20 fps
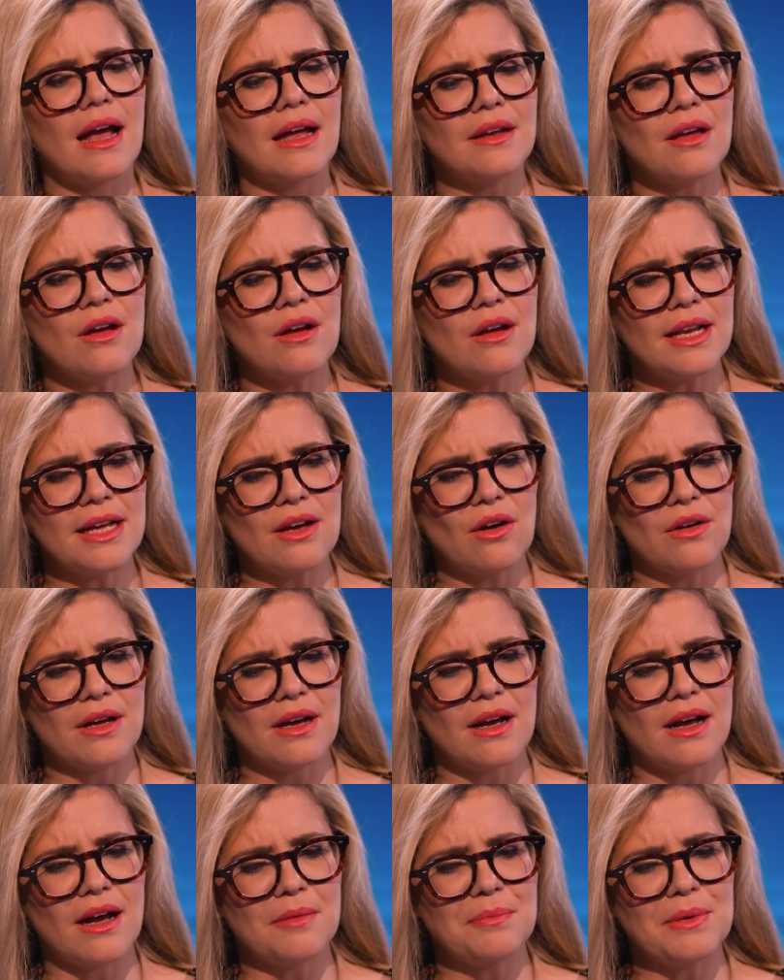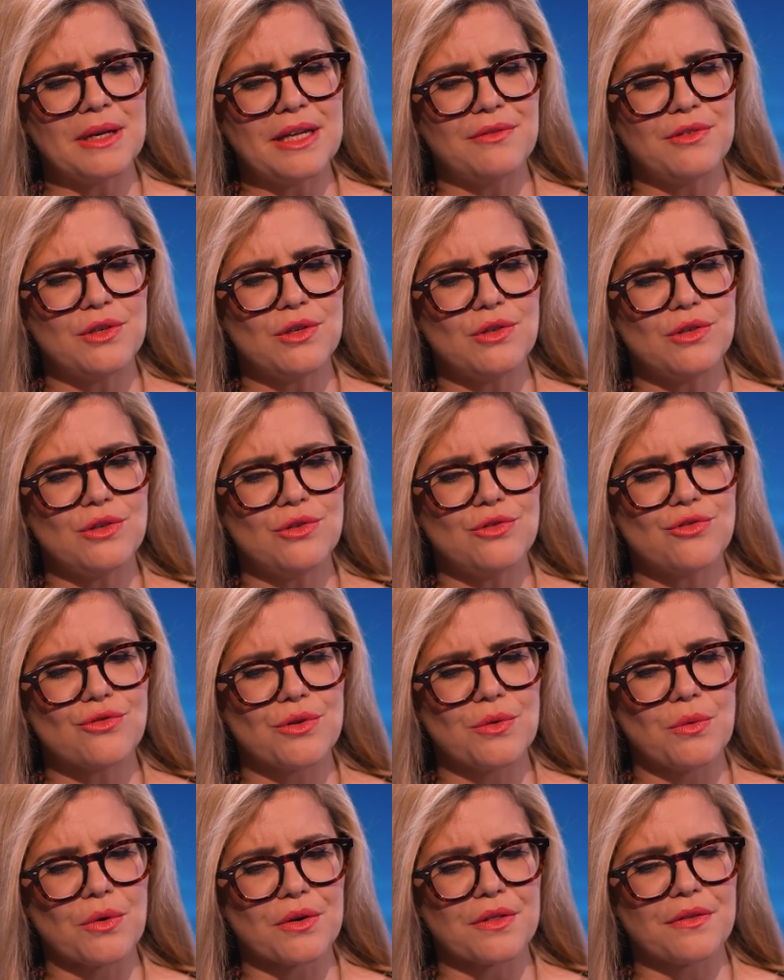And early on, I believe you
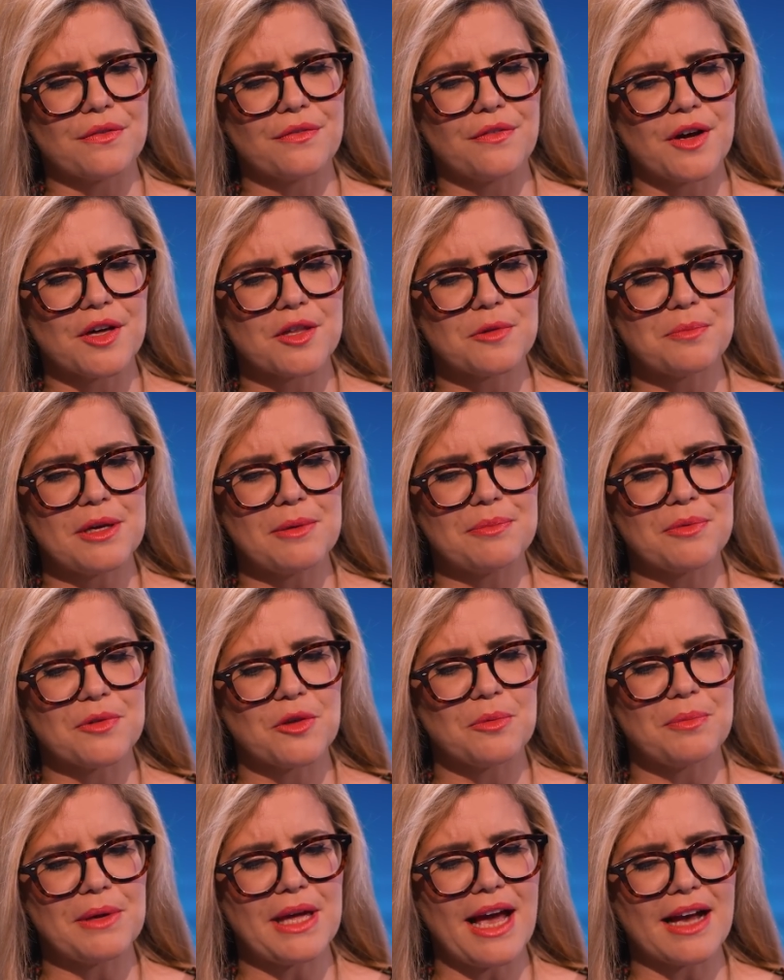drew one of the first people to be